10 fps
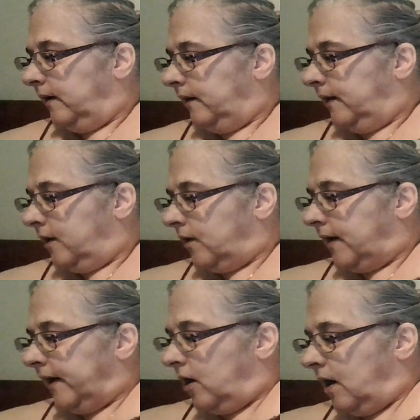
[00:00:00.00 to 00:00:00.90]
Now
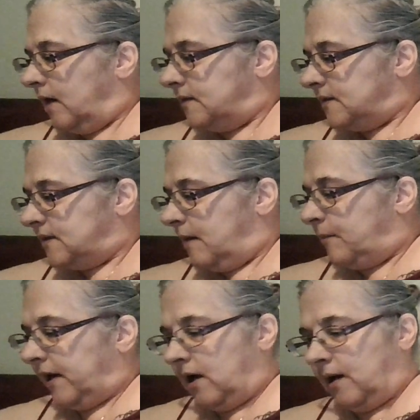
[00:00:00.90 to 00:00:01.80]
I got some,
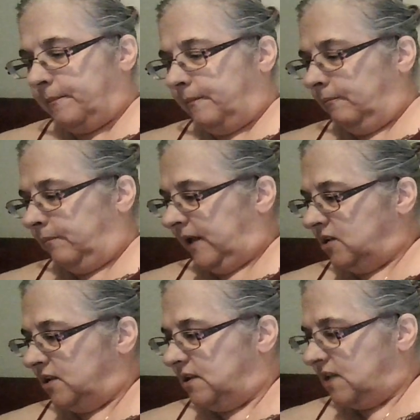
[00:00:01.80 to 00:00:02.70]
I got a
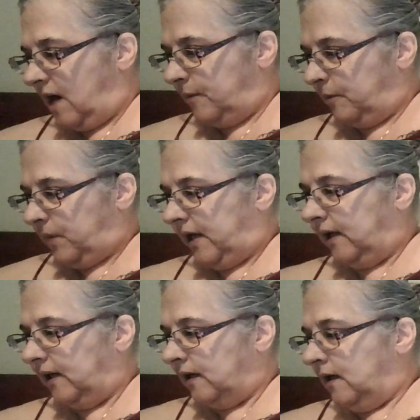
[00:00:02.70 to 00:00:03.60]
bunch of diamond
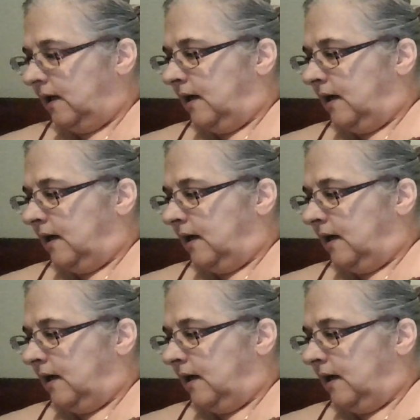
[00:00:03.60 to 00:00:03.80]
paintings